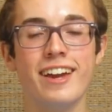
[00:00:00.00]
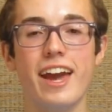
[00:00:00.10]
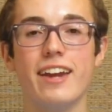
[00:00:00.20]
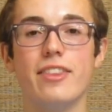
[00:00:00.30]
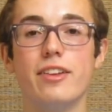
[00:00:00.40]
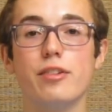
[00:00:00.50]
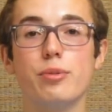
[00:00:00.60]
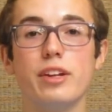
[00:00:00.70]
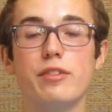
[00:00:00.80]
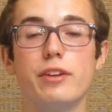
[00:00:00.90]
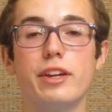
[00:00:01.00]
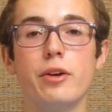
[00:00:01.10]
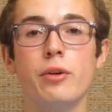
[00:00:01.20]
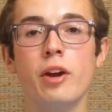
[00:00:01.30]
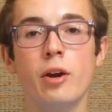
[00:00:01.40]
and in this week's
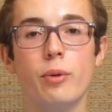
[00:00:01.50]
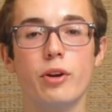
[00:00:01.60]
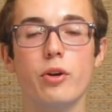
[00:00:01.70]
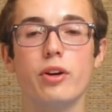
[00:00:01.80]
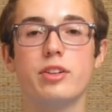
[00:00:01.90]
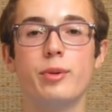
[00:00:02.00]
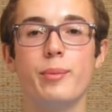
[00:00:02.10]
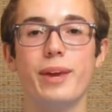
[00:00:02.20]
video we're going to be